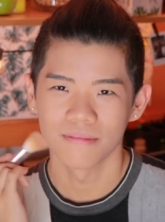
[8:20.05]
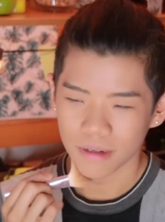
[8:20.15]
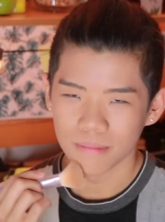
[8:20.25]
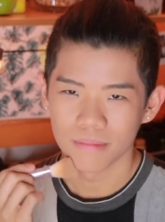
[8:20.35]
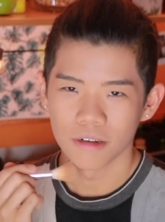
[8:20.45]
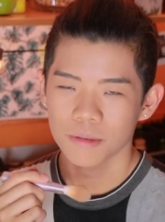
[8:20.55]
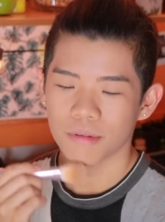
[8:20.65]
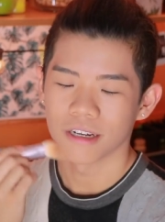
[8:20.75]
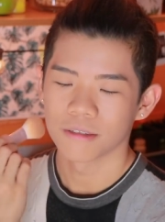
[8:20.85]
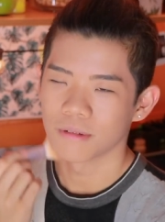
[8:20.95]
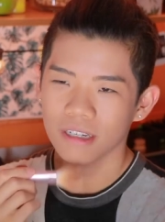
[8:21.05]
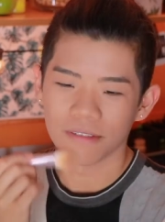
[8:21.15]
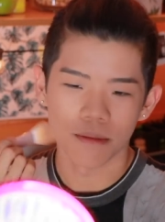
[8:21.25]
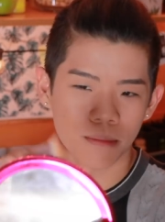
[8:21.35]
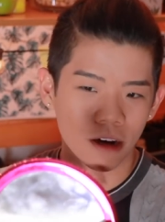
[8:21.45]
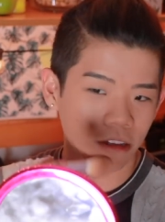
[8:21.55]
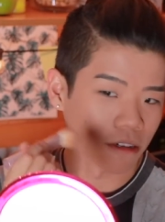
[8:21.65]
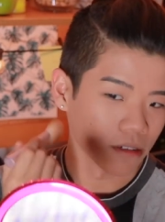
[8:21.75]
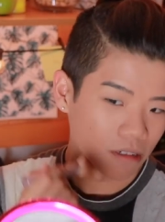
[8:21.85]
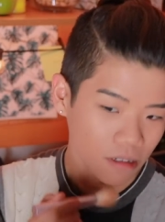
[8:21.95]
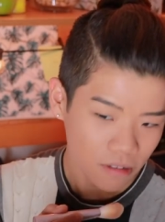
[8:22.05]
but most brands wouldn't even bother